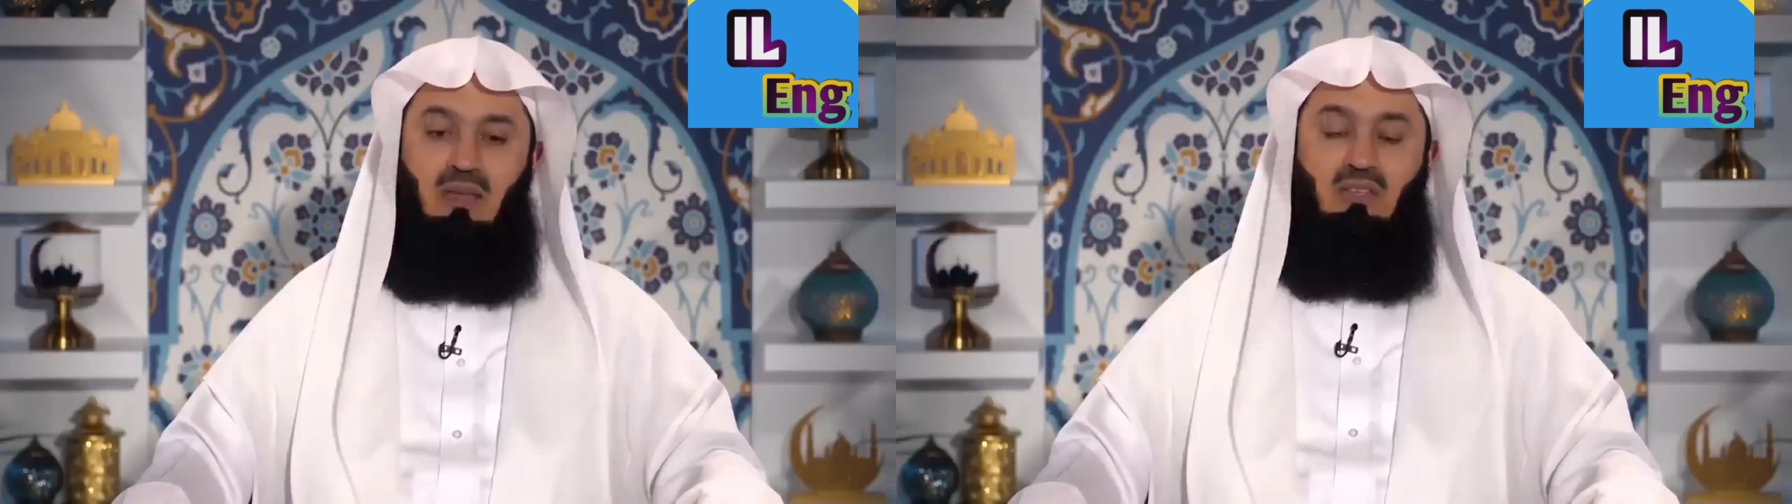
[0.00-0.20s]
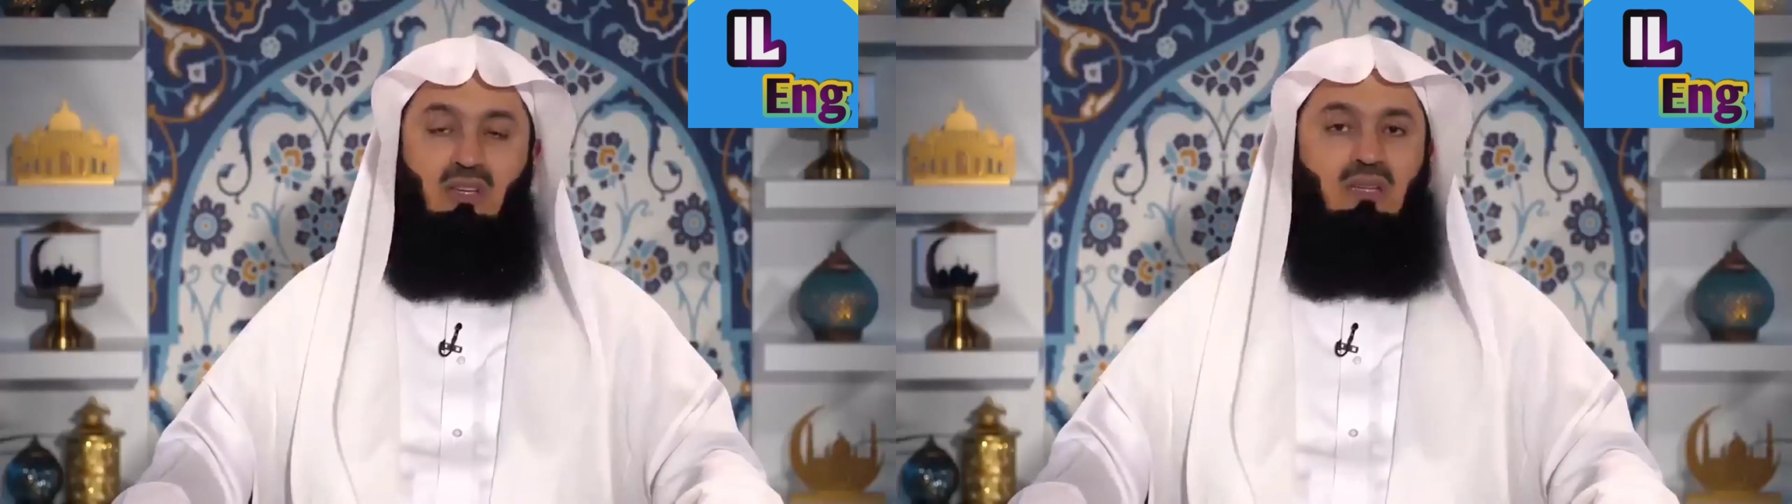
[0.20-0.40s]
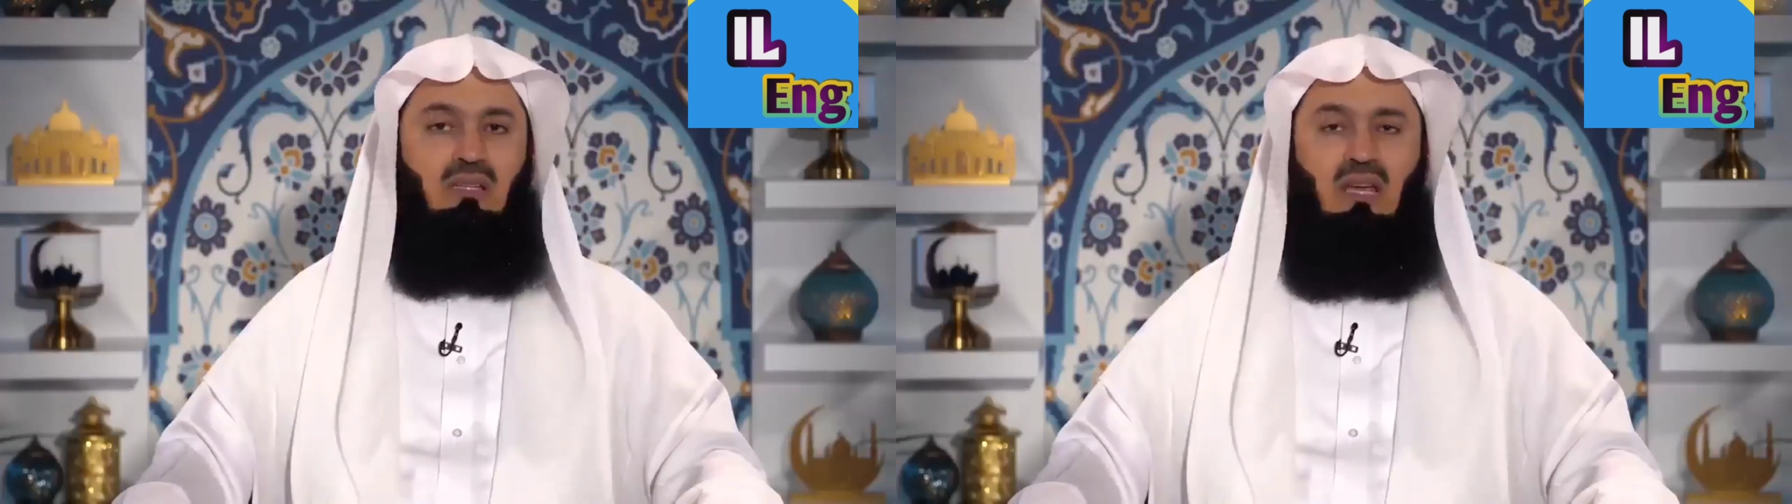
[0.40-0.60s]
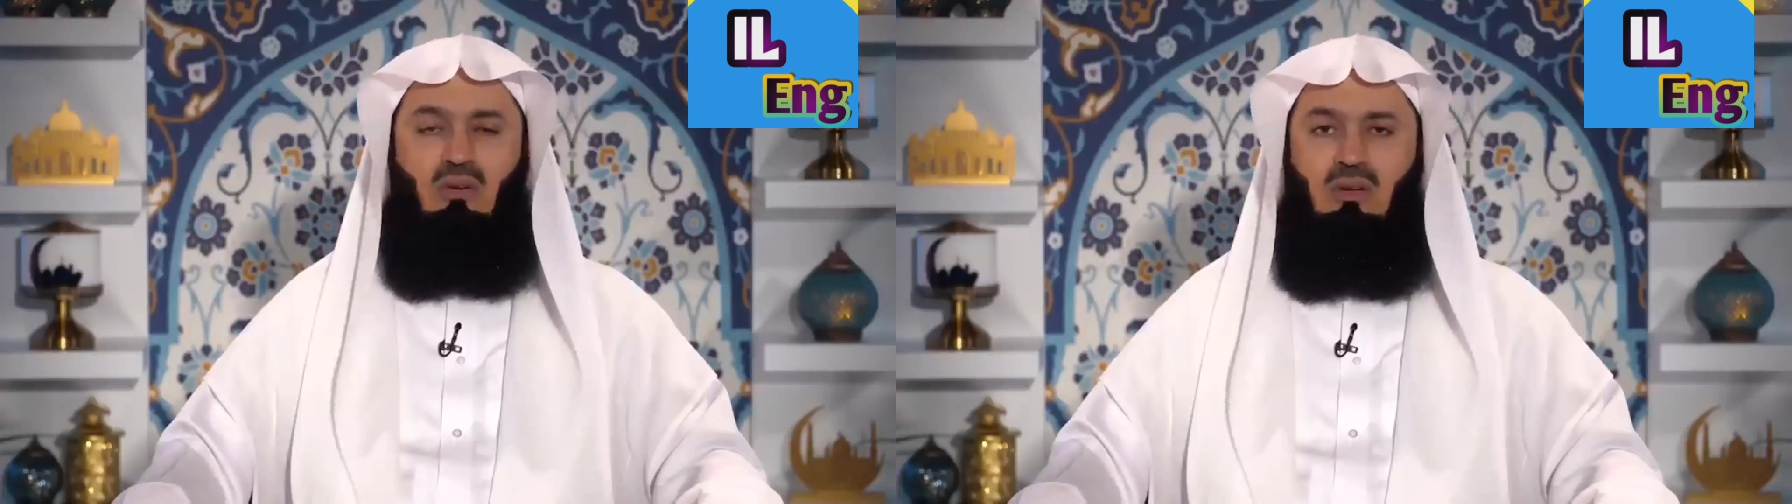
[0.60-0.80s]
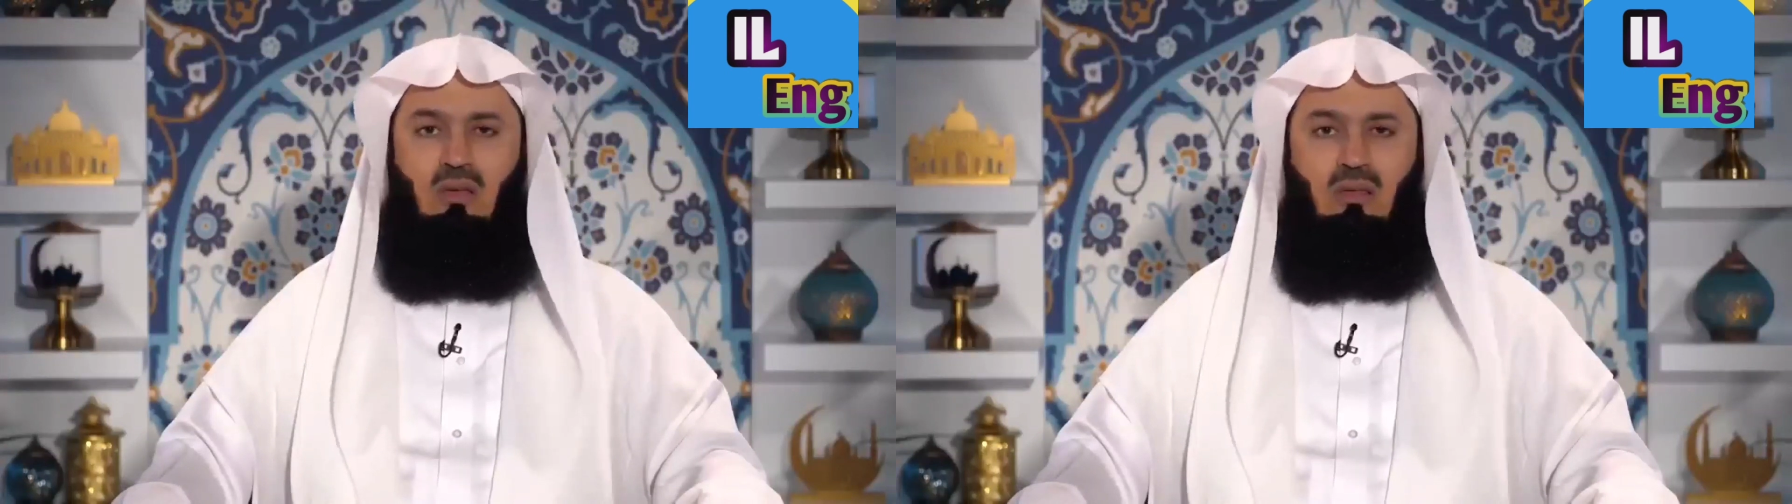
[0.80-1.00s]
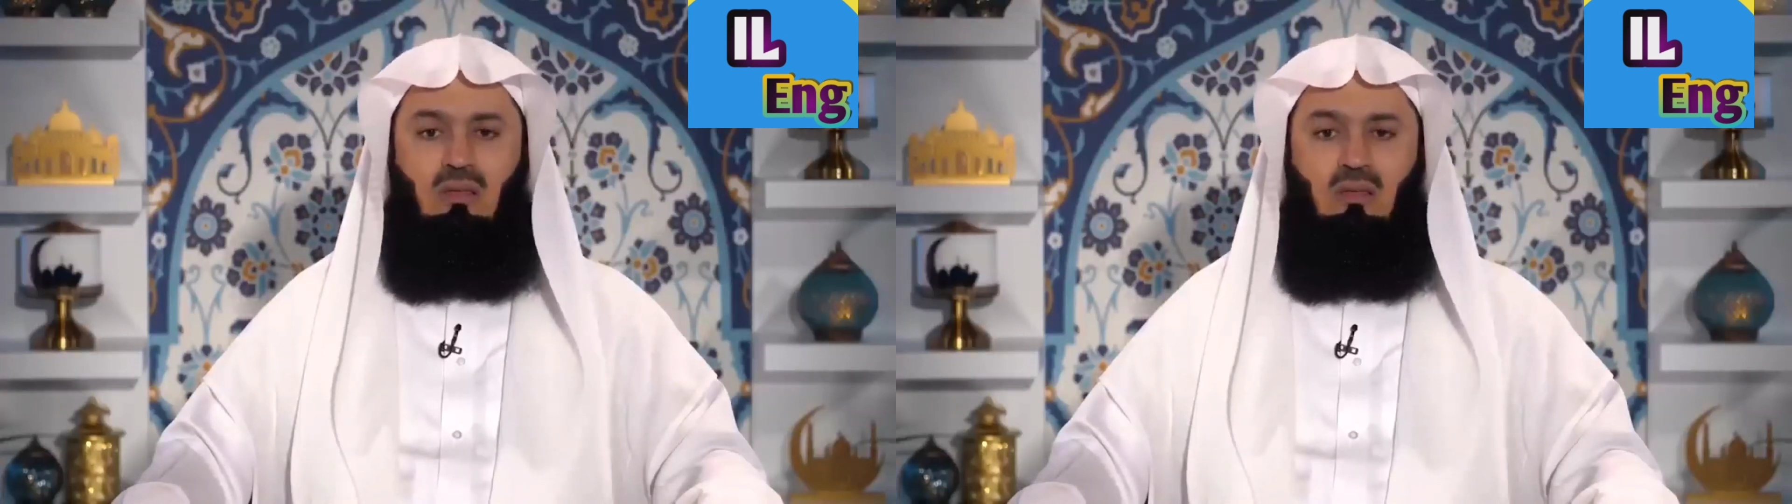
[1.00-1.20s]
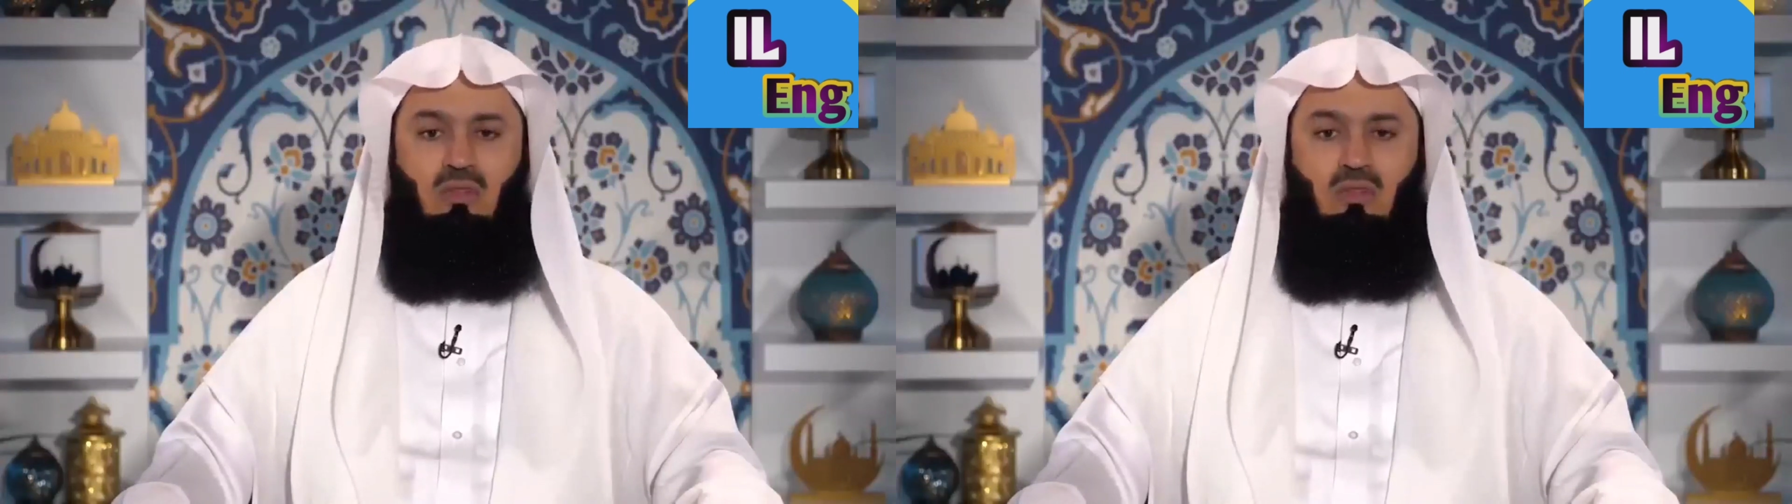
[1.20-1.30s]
Just like on earth,